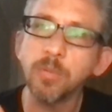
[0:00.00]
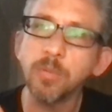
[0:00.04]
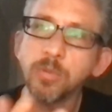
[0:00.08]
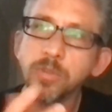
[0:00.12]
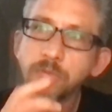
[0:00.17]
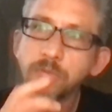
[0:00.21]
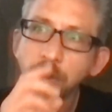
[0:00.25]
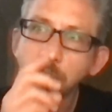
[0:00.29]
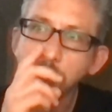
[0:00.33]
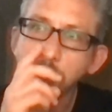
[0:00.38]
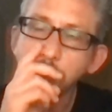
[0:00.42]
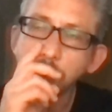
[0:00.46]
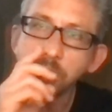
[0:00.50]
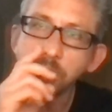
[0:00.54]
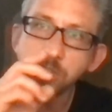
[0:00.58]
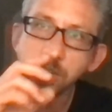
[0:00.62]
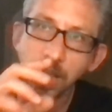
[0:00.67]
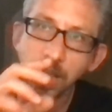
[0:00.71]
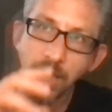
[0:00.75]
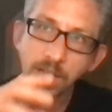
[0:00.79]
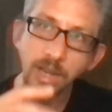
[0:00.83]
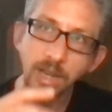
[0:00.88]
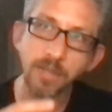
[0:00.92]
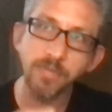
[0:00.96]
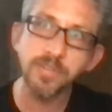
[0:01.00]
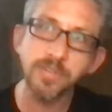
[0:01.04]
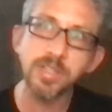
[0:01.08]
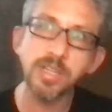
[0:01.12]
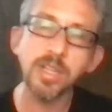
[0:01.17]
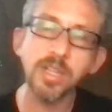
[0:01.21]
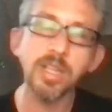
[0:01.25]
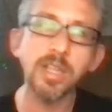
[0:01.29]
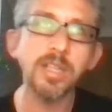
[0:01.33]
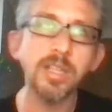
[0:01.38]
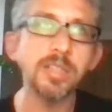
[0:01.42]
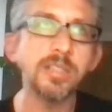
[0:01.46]
was very much
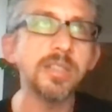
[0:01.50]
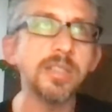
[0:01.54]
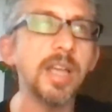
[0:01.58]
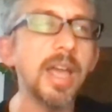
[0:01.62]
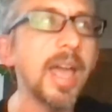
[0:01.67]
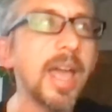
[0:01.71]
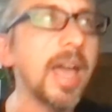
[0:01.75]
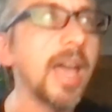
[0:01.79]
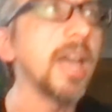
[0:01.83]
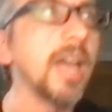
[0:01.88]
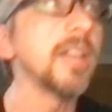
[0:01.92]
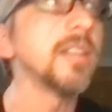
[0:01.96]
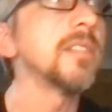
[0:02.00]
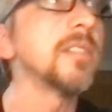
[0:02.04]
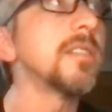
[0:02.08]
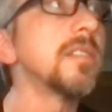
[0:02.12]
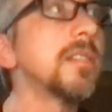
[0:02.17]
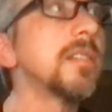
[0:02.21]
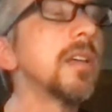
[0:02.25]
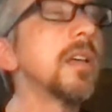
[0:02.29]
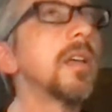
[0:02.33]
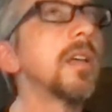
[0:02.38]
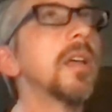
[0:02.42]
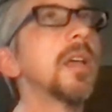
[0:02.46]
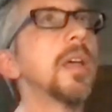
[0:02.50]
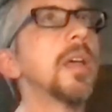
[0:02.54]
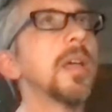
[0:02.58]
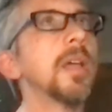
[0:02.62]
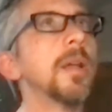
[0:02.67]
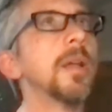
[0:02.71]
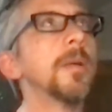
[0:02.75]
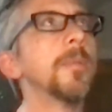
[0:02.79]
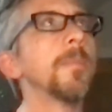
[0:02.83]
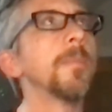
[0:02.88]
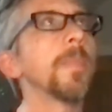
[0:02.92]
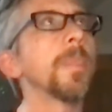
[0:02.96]
NFTs as
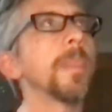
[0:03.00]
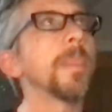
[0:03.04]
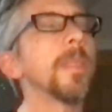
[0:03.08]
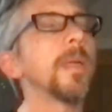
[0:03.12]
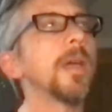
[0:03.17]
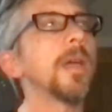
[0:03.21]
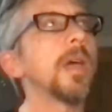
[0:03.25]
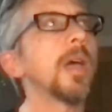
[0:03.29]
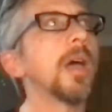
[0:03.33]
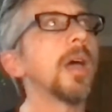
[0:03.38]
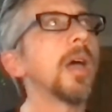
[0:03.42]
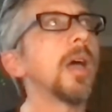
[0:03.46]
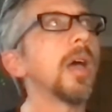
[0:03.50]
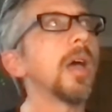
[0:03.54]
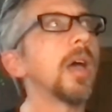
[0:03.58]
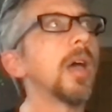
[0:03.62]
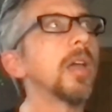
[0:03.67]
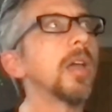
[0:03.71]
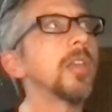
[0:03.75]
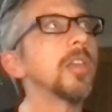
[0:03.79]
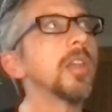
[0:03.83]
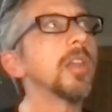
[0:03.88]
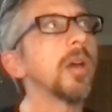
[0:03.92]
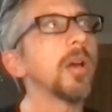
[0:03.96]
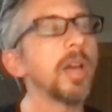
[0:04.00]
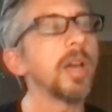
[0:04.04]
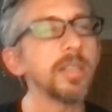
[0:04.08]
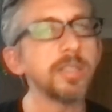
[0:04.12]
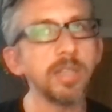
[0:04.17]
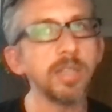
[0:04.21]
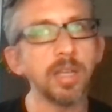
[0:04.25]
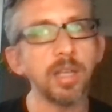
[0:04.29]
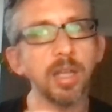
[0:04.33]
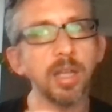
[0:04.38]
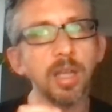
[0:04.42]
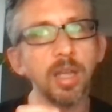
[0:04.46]

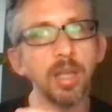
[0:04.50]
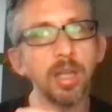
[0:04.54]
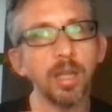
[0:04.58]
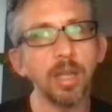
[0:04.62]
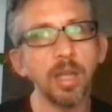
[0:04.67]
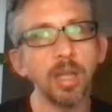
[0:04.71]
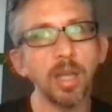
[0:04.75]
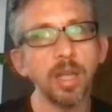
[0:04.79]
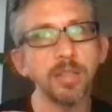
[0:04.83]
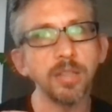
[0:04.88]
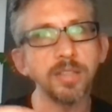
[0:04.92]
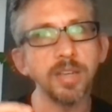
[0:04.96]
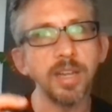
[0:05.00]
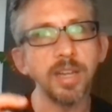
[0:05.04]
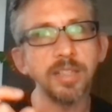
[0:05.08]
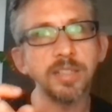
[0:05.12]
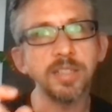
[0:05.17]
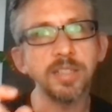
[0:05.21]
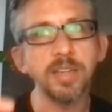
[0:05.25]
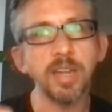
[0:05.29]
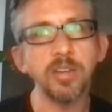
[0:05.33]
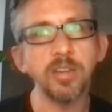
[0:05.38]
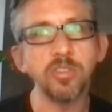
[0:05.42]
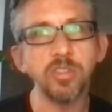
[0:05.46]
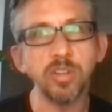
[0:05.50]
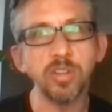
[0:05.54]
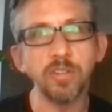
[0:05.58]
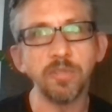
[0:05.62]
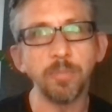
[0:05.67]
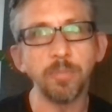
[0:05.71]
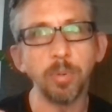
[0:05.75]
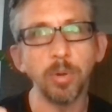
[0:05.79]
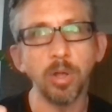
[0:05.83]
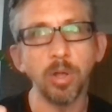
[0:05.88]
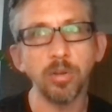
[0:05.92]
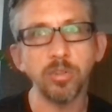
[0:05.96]
as an extension of
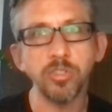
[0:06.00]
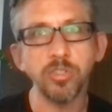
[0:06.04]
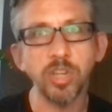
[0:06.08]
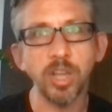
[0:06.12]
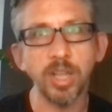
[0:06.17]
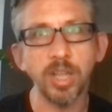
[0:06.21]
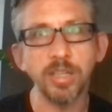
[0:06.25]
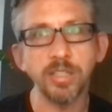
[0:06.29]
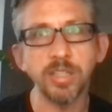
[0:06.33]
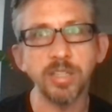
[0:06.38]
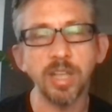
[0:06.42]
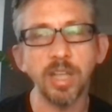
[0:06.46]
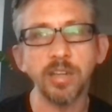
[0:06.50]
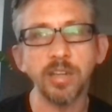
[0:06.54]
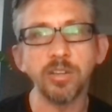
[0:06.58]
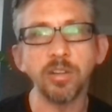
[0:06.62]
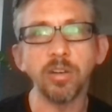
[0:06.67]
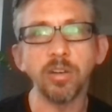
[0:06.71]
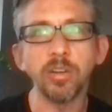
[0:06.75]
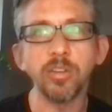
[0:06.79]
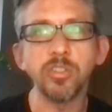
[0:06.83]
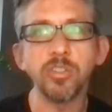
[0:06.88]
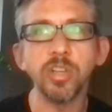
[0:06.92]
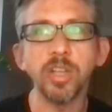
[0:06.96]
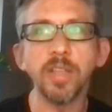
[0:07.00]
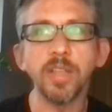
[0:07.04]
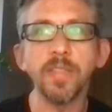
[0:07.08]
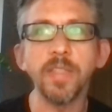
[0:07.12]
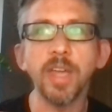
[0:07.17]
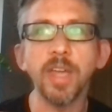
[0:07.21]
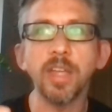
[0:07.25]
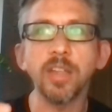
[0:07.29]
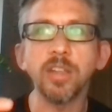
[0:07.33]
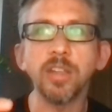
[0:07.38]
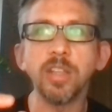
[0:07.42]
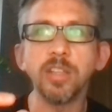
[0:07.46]
blockchain technology, and
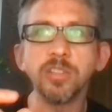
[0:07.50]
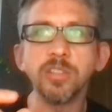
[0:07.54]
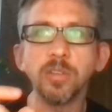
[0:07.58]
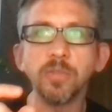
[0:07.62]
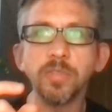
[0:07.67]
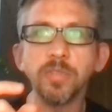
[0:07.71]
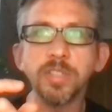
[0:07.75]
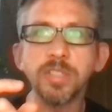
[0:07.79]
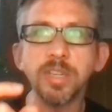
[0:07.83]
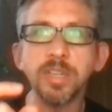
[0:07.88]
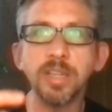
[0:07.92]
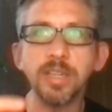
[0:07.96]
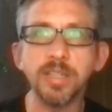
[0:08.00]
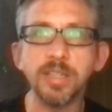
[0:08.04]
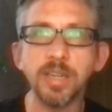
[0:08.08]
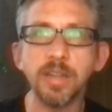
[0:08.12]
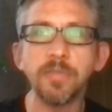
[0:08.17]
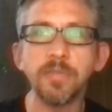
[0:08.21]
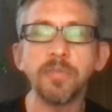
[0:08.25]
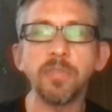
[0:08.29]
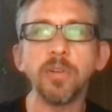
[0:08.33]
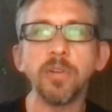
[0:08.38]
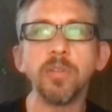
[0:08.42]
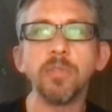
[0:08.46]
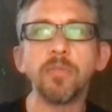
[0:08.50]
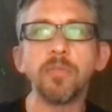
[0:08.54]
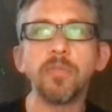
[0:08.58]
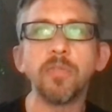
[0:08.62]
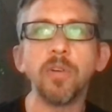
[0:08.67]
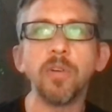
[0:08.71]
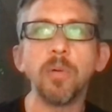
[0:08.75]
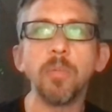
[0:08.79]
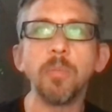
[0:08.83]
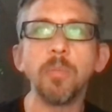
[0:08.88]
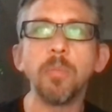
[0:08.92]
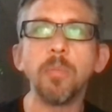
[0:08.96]
that is obviously different
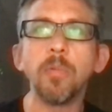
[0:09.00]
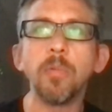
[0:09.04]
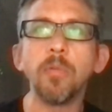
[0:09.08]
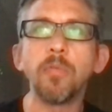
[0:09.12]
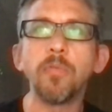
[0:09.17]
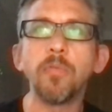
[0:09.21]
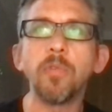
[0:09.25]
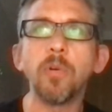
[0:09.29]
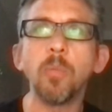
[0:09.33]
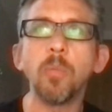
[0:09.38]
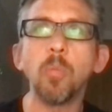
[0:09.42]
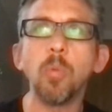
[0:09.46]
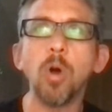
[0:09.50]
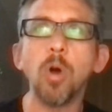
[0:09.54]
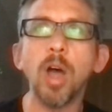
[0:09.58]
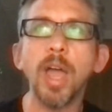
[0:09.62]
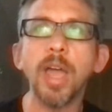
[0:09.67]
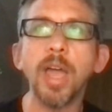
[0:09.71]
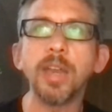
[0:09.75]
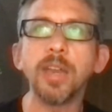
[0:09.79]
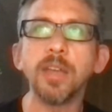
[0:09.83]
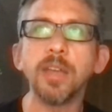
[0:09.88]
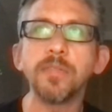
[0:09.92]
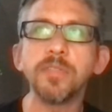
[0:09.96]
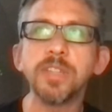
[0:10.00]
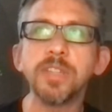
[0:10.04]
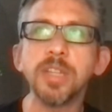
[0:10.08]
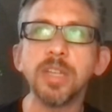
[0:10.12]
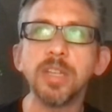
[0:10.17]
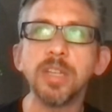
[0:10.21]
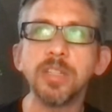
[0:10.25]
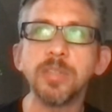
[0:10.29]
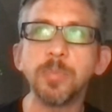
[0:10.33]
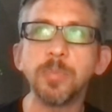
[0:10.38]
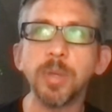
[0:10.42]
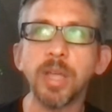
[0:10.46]
from what
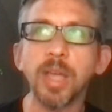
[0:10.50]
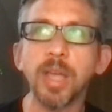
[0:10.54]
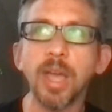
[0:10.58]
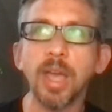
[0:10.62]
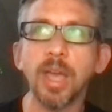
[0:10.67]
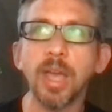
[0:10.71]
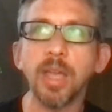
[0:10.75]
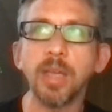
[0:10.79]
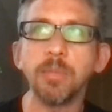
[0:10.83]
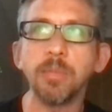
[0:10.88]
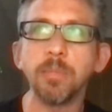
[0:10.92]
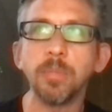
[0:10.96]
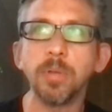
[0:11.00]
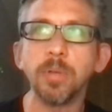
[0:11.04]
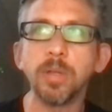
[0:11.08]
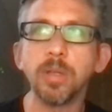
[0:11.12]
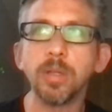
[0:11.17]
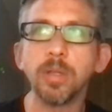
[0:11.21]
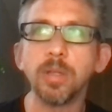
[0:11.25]
NFTs became